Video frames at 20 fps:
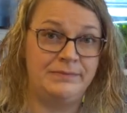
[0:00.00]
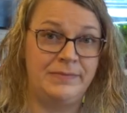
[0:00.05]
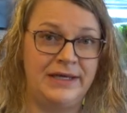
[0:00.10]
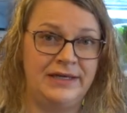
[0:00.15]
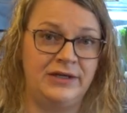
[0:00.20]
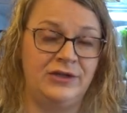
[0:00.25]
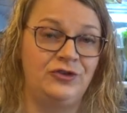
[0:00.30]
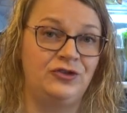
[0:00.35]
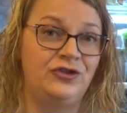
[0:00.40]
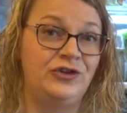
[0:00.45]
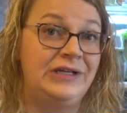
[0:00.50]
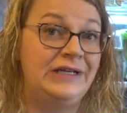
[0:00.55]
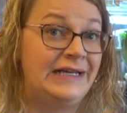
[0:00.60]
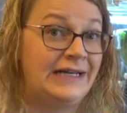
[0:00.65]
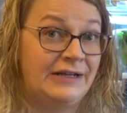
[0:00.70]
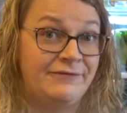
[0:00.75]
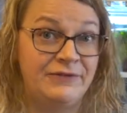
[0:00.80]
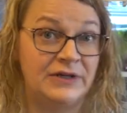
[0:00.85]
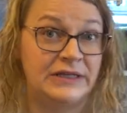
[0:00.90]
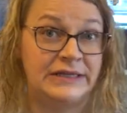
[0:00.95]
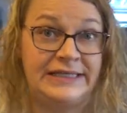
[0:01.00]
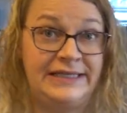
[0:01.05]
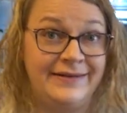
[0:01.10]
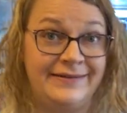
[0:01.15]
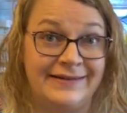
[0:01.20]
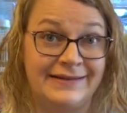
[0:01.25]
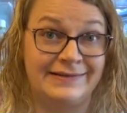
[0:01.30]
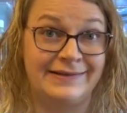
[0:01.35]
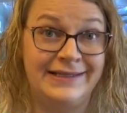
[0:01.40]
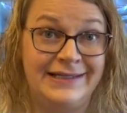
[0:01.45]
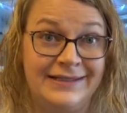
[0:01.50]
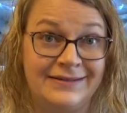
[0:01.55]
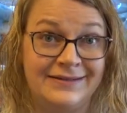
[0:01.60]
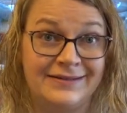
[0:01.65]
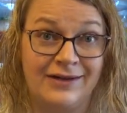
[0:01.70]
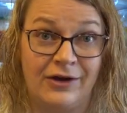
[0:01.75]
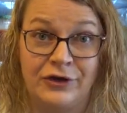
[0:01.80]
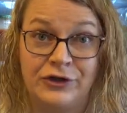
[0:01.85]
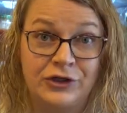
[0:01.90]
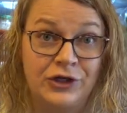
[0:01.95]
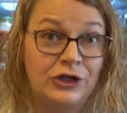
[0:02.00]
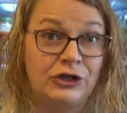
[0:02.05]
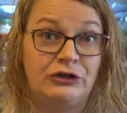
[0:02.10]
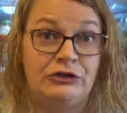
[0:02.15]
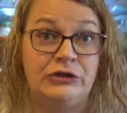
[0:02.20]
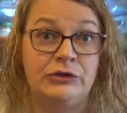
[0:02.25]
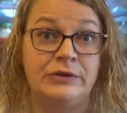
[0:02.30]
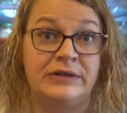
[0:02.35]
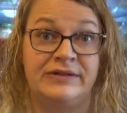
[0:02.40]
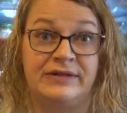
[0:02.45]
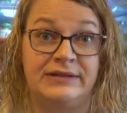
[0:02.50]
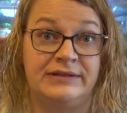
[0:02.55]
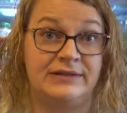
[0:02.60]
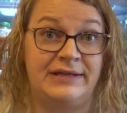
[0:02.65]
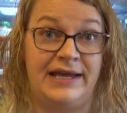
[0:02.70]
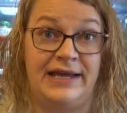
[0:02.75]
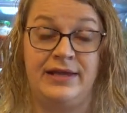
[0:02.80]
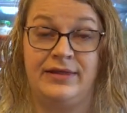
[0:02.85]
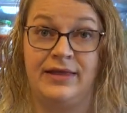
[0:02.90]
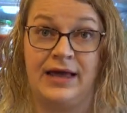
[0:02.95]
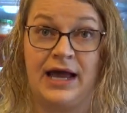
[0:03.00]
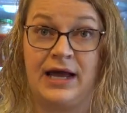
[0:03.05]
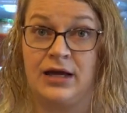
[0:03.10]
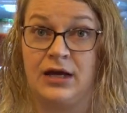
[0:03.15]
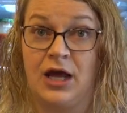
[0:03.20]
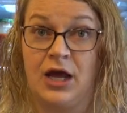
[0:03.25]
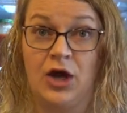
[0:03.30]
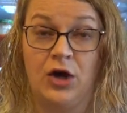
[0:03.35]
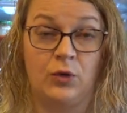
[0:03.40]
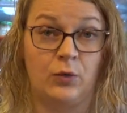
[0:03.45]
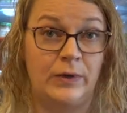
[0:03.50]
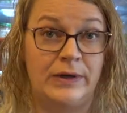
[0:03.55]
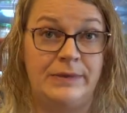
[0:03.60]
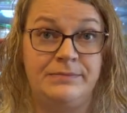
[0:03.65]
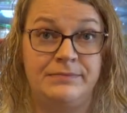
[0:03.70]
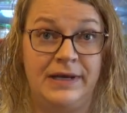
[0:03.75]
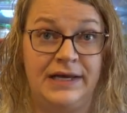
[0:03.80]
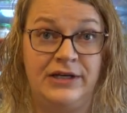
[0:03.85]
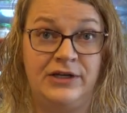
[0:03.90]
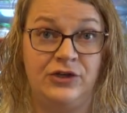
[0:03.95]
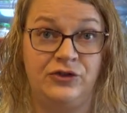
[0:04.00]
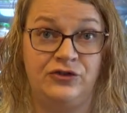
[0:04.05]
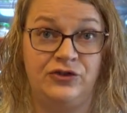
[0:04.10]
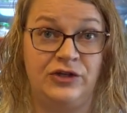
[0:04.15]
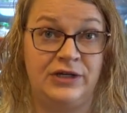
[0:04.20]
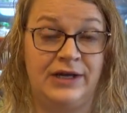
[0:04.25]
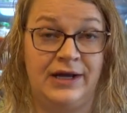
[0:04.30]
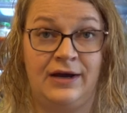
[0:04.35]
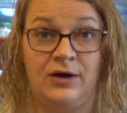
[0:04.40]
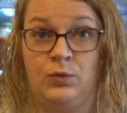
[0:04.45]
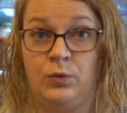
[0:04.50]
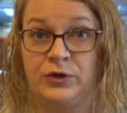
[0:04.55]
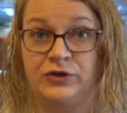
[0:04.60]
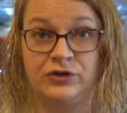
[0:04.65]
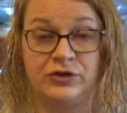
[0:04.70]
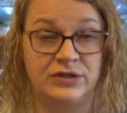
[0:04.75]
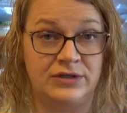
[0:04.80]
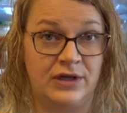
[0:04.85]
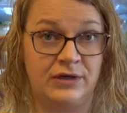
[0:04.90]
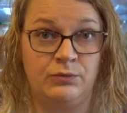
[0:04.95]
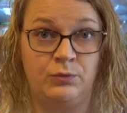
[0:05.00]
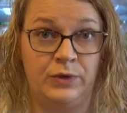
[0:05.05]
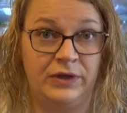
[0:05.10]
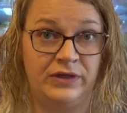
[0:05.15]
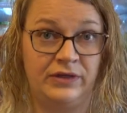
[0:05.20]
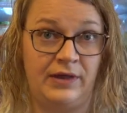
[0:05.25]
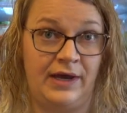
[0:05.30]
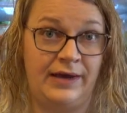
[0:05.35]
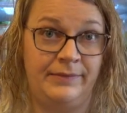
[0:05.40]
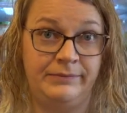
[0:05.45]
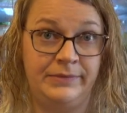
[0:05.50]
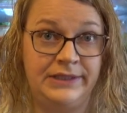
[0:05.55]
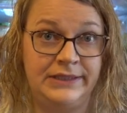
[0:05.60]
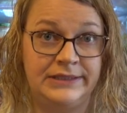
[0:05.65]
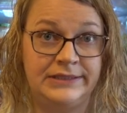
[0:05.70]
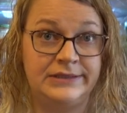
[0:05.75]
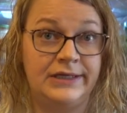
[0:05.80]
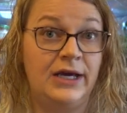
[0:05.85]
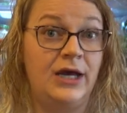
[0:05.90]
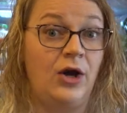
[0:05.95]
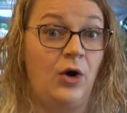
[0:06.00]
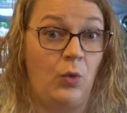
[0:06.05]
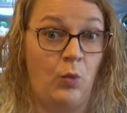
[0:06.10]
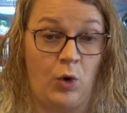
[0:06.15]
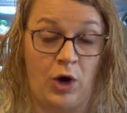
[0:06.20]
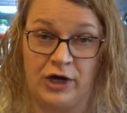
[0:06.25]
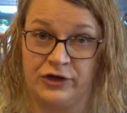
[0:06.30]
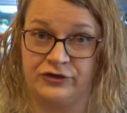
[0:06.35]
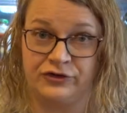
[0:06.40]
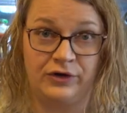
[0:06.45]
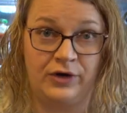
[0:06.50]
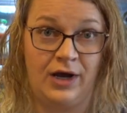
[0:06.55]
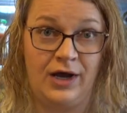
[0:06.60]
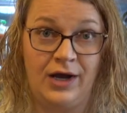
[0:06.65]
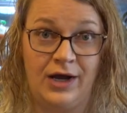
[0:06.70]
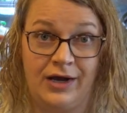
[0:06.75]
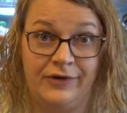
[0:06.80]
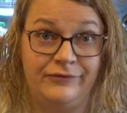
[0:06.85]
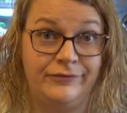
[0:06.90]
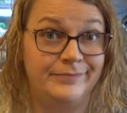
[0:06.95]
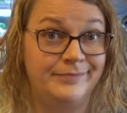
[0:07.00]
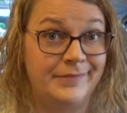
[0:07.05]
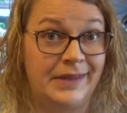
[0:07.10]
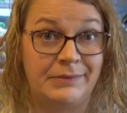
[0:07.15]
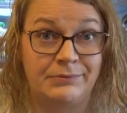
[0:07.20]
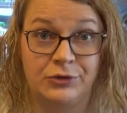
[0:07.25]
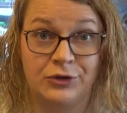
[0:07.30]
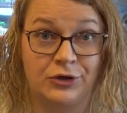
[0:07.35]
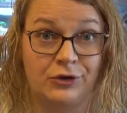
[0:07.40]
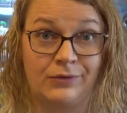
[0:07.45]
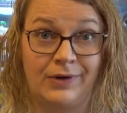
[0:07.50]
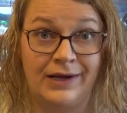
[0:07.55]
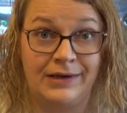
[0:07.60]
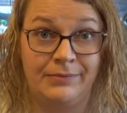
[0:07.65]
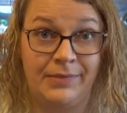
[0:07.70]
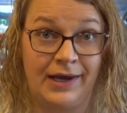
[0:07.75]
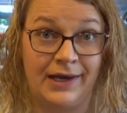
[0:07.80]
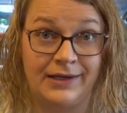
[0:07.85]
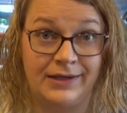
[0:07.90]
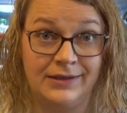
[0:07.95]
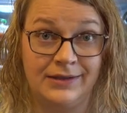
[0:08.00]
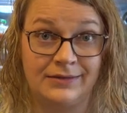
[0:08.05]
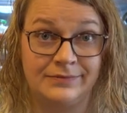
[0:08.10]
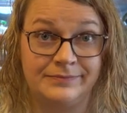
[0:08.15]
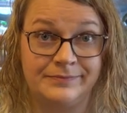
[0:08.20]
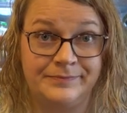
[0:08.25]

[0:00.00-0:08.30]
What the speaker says: baking sheet, and if it leaks, it leaks. All you got to do is take that rim baking sheet out when you're done with that meat, wash it off, and put it right back in.